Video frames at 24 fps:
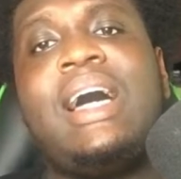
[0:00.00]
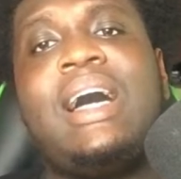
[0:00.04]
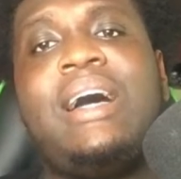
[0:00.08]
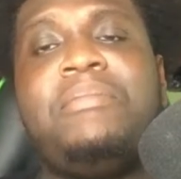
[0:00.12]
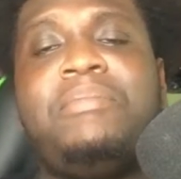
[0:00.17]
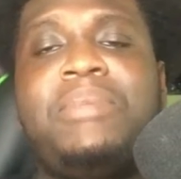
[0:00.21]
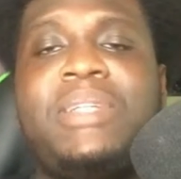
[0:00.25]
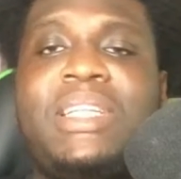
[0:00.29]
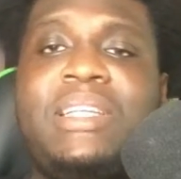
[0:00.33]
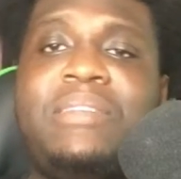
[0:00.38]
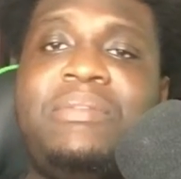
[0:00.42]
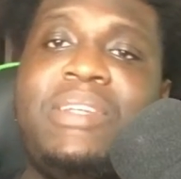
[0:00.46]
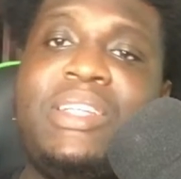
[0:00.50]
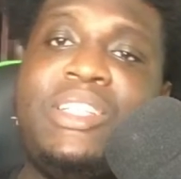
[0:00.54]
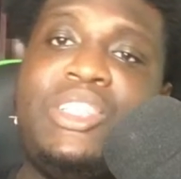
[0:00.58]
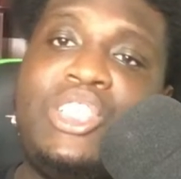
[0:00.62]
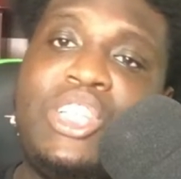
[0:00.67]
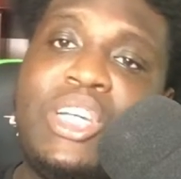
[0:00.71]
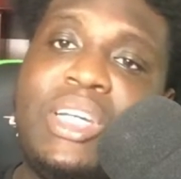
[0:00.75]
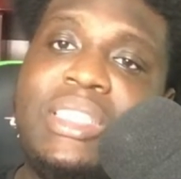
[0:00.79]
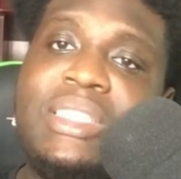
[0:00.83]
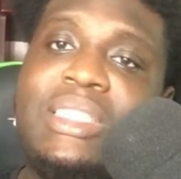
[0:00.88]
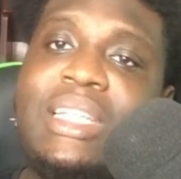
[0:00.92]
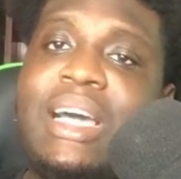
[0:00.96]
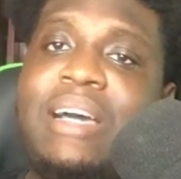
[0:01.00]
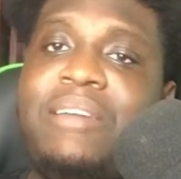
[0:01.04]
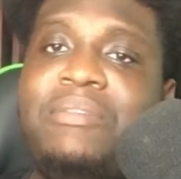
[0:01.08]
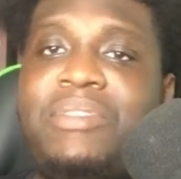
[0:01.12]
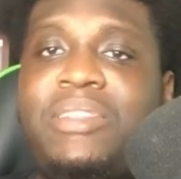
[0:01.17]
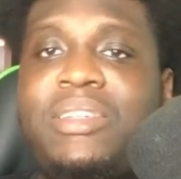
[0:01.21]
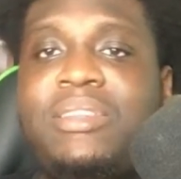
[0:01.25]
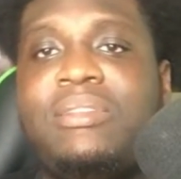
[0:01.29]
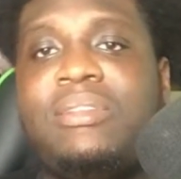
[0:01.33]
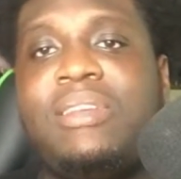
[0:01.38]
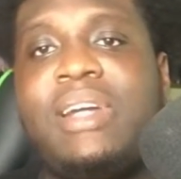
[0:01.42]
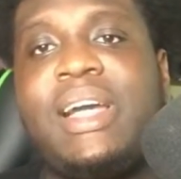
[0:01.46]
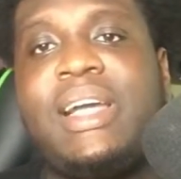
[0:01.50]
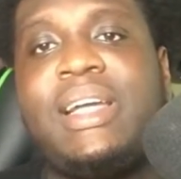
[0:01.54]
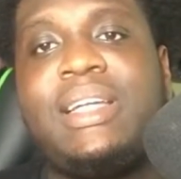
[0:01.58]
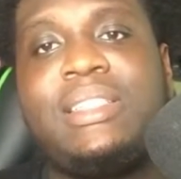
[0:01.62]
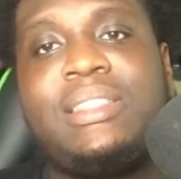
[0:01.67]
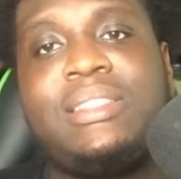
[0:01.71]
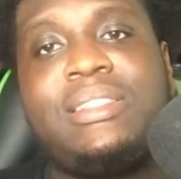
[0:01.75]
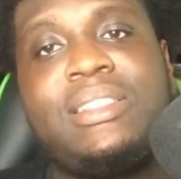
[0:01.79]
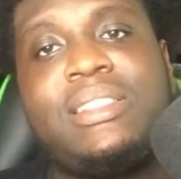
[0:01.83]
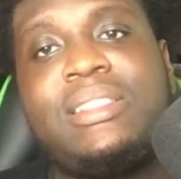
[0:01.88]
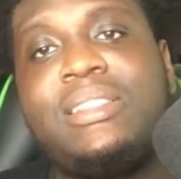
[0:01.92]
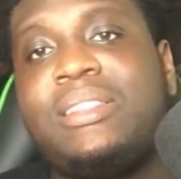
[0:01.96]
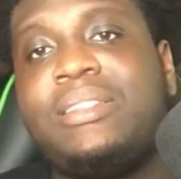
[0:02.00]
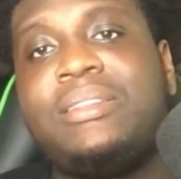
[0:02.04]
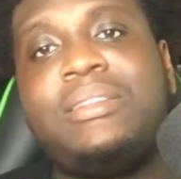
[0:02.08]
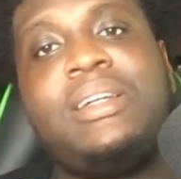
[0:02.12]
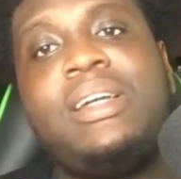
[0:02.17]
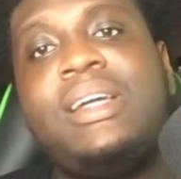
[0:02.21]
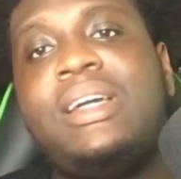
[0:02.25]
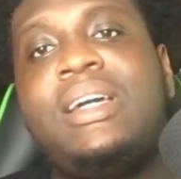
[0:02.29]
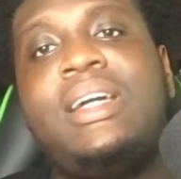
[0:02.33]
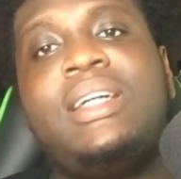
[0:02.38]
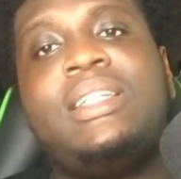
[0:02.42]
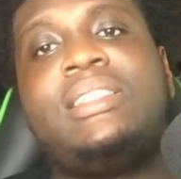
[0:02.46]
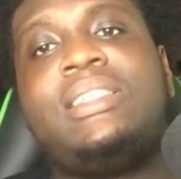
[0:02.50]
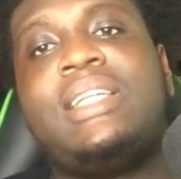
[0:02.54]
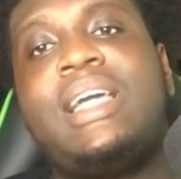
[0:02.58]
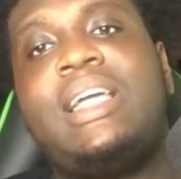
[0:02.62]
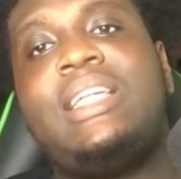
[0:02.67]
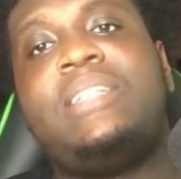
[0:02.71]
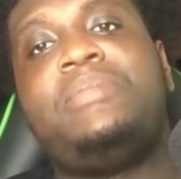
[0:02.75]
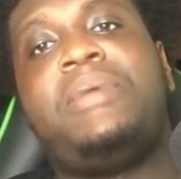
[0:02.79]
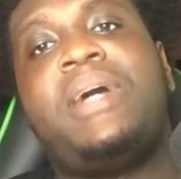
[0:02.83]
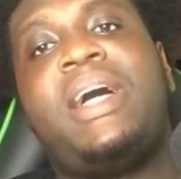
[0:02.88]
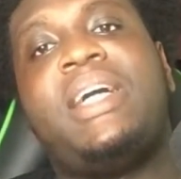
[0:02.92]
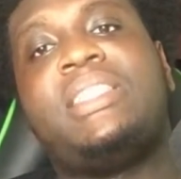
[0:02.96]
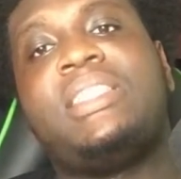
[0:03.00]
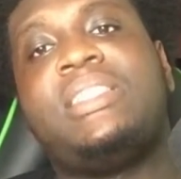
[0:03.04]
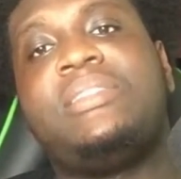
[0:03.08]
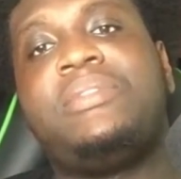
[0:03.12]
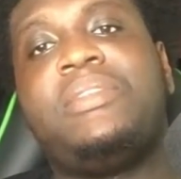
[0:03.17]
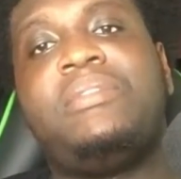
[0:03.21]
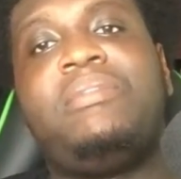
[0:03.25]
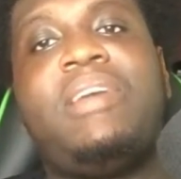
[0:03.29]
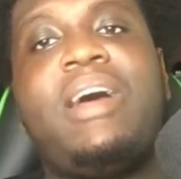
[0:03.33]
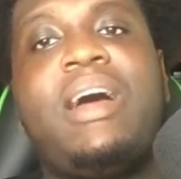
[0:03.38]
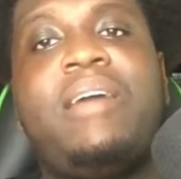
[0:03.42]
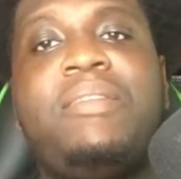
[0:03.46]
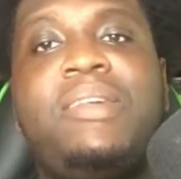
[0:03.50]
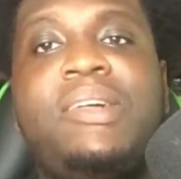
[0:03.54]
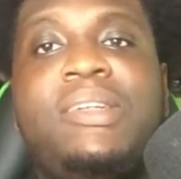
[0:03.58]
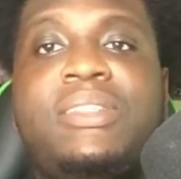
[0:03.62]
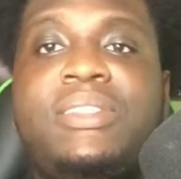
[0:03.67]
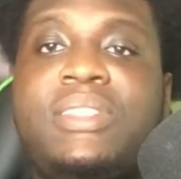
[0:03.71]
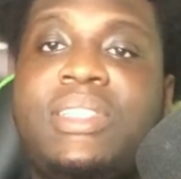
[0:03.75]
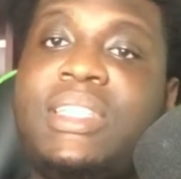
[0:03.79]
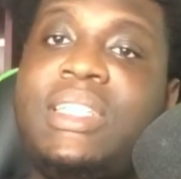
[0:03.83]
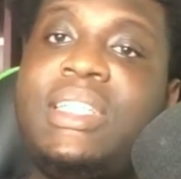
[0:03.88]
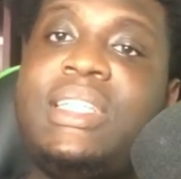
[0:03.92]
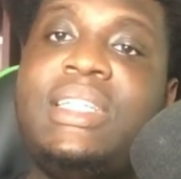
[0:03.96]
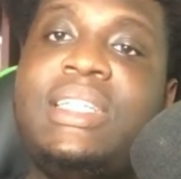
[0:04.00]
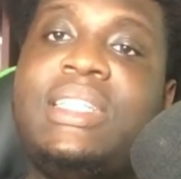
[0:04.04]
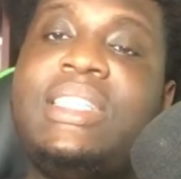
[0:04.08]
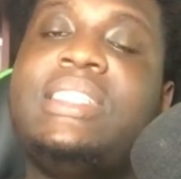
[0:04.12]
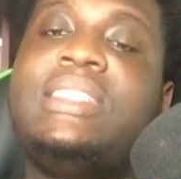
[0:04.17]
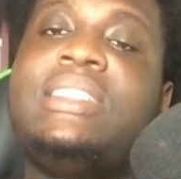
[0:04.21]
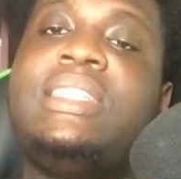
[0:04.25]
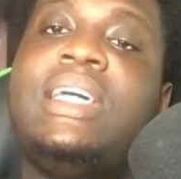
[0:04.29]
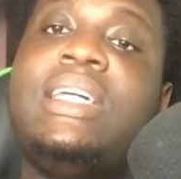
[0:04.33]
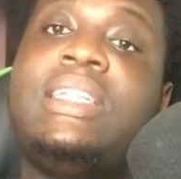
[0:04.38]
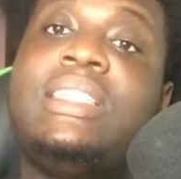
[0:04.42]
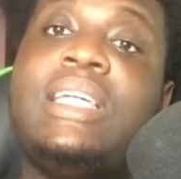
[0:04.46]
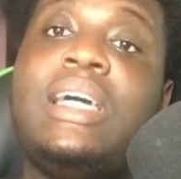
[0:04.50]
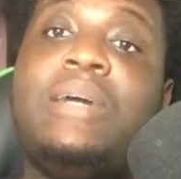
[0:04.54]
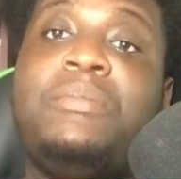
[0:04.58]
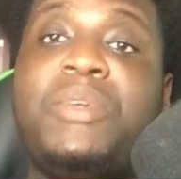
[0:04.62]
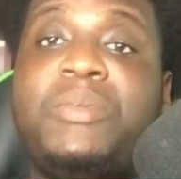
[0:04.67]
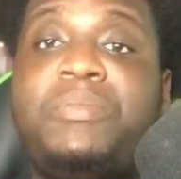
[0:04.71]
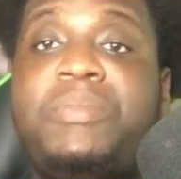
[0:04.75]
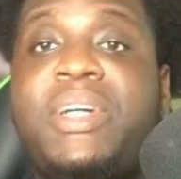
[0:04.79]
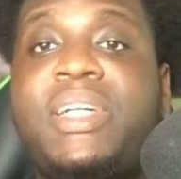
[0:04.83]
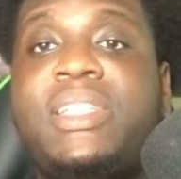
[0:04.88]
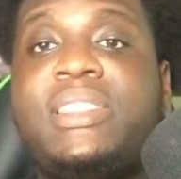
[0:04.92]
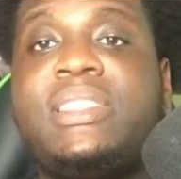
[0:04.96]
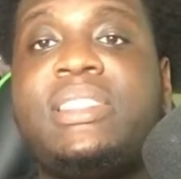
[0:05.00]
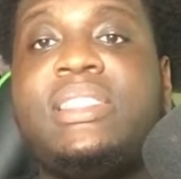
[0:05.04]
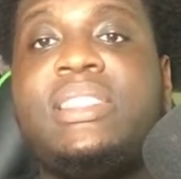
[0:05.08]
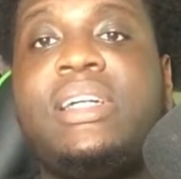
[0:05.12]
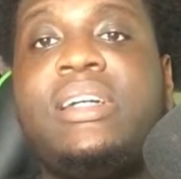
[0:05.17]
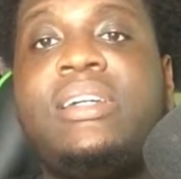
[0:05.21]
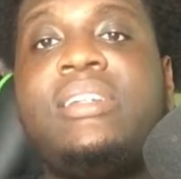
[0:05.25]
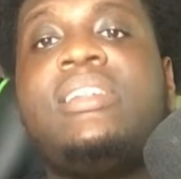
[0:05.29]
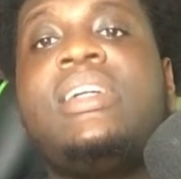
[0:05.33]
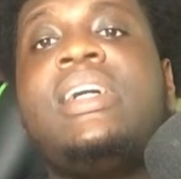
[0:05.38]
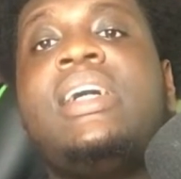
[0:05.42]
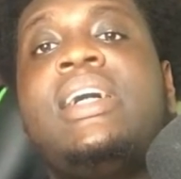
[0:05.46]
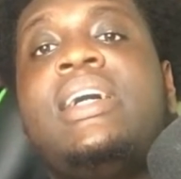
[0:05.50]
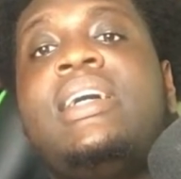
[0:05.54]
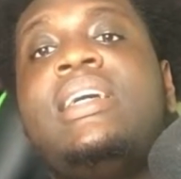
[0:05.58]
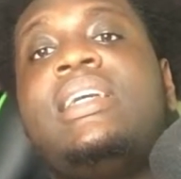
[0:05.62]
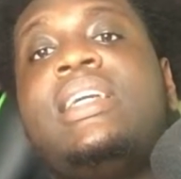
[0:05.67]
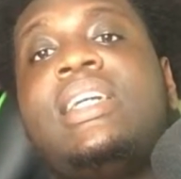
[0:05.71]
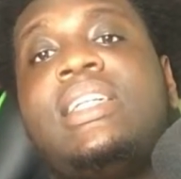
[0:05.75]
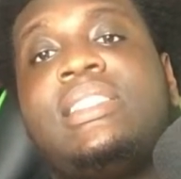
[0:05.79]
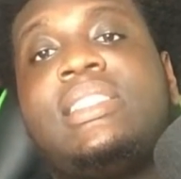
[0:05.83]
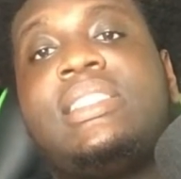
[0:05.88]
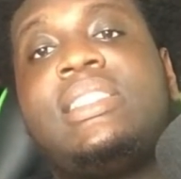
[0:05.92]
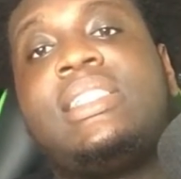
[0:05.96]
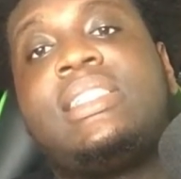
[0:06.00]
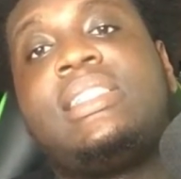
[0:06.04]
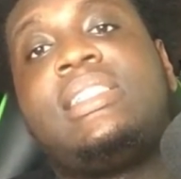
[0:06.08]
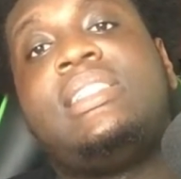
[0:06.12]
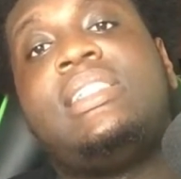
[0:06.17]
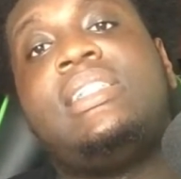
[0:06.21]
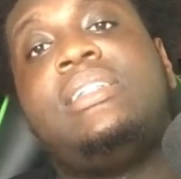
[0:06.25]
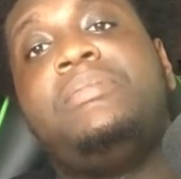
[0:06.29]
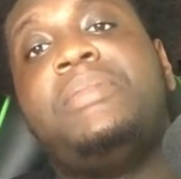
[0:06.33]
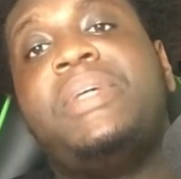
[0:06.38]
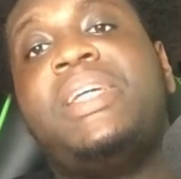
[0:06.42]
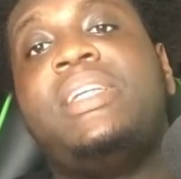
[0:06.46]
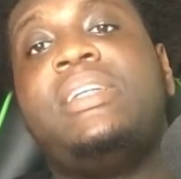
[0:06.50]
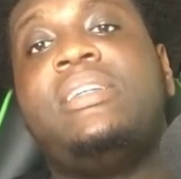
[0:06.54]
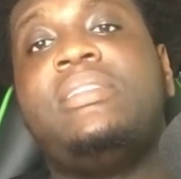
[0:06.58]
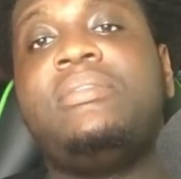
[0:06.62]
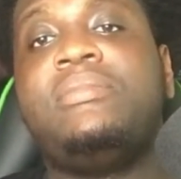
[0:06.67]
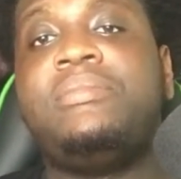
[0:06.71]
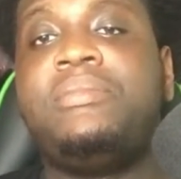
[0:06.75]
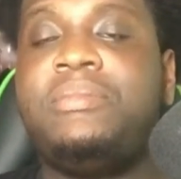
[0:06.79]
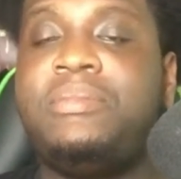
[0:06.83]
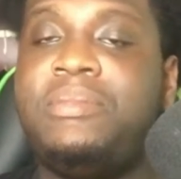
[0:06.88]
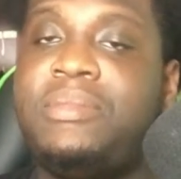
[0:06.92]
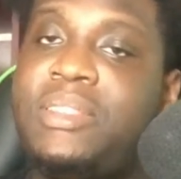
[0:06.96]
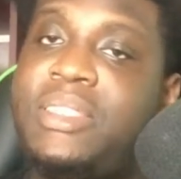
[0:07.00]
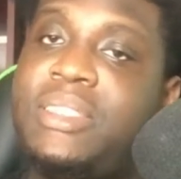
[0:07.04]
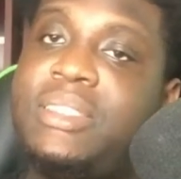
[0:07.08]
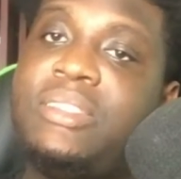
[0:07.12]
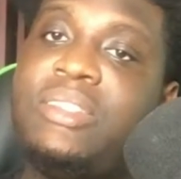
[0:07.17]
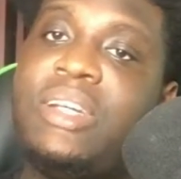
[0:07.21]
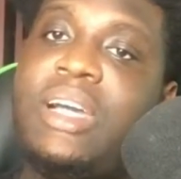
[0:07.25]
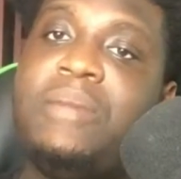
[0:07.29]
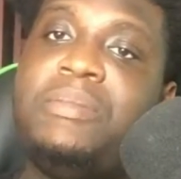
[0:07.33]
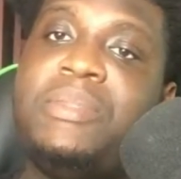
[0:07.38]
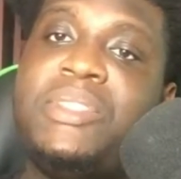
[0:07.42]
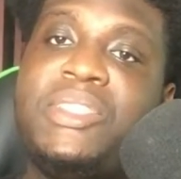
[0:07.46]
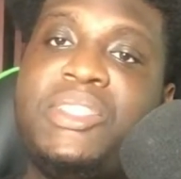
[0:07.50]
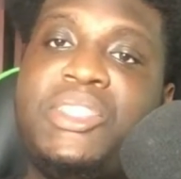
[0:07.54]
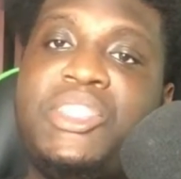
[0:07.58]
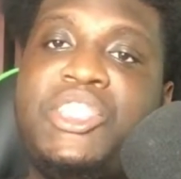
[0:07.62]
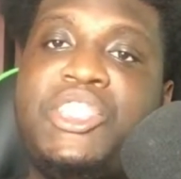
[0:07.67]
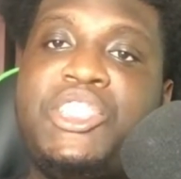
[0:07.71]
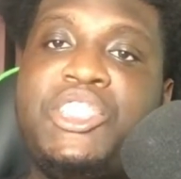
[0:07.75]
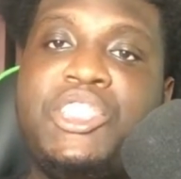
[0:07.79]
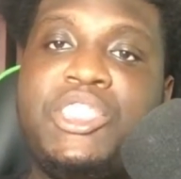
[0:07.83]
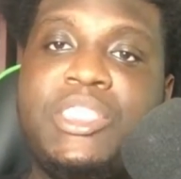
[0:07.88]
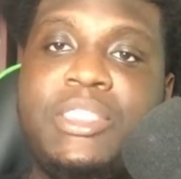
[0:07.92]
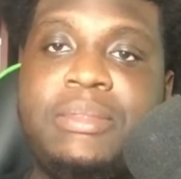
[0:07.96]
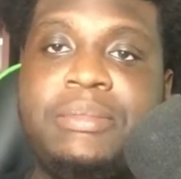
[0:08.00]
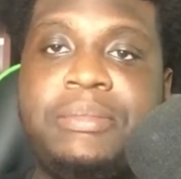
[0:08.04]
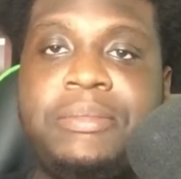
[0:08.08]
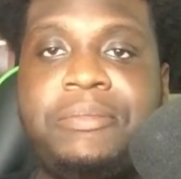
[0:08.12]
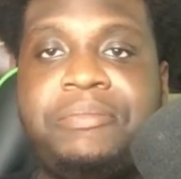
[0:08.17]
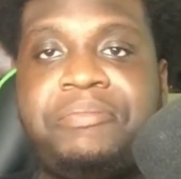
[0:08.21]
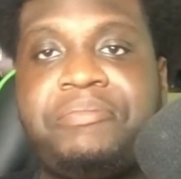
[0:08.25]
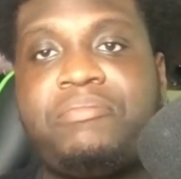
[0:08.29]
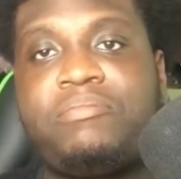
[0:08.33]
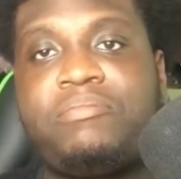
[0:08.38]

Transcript: I believe he does have the right to set his prices for £500. He is that type of person now. He has 16 million subscribers on YouTube,